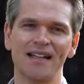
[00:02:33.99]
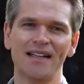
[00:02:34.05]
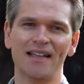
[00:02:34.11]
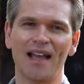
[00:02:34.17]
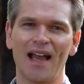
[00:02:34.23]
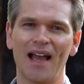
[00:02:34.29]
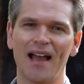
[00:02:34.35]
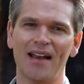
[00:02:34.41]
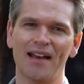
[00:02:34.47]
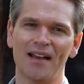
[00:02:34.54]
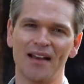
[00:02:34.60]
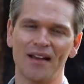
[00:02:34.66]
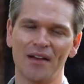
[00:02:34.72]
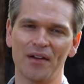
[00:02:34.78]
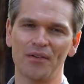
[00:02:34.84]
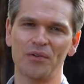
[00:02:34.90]

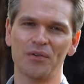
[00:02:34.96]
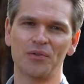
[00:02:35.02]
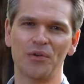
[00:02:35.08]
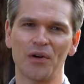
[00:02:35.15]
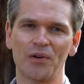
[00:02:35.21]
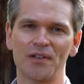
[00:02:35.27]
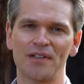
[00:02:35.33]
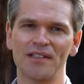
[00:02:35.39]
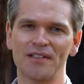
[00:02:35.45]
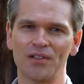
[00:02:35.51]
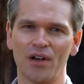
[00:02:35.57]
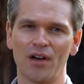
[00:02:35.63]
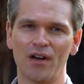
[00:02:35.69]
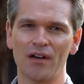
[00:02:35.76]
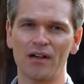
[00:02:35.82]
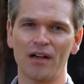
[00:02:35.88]
who wrote the
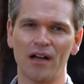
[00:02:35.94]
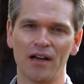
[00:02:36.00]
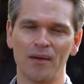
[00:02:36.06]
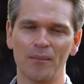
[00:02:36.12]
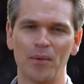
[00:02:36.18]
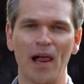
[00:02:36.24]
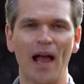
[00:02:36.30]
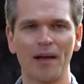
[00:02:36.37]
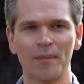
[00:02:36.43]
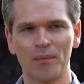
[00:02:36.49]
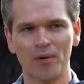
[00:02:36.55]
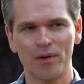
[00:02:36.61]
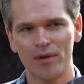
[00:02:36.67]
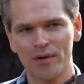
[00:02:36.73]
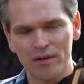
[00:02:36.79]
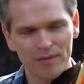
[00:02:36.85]
song
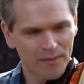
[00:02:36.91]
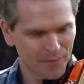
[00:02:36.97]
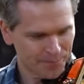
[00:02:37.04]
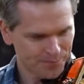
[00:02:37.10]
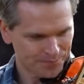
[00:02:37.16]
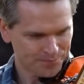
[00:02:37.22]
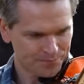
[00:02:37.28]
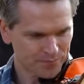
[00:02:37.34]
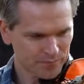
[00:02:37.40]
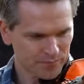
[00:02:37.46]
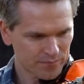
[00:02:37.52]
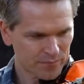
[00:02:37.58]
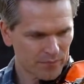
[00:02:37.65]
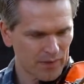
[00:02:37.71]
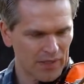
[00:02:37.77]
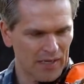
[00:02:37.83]
Blackbird.
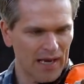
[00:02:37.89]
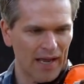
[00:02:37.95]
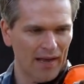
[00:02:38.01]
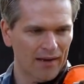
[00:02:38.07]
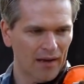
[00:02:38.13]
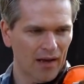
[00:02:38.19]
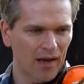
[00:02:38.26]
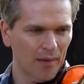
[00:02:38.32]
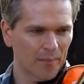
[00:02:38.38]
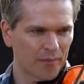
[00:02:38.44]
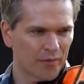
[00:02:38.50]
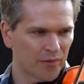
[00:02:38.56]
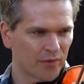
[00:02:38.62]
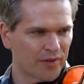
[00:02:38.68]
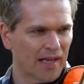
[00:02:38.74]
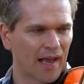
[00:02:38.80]
And
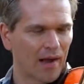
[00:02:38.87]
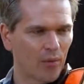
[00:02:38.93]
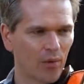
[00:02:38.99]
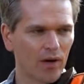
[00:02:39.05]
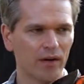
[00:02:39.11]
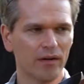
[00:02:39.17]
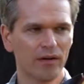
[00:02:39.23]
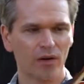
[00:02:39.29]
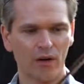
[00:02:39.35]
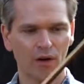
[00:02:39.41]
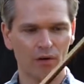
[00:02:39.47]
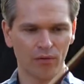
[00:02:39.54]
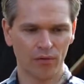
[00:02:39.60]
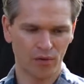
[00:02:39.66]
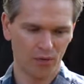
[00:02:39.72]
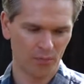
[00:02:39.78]
for that one,
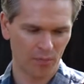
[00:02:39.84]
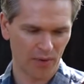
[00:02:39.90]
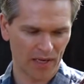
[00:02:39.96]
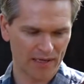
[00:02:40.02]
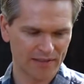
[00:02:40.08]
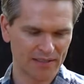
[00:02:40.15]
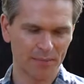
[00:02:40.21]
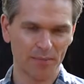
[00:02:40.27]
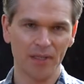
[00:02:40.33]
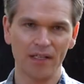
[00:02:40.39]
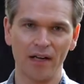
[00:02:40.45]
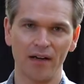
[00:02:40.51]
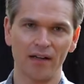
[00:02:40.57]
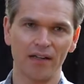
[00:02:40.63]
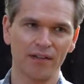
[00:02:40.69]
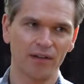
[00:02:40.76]
you would play it typically
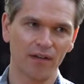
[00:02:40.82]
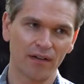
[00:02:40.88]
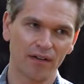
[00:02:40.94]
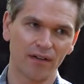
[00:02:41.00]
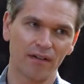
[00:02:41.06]
on a guitar.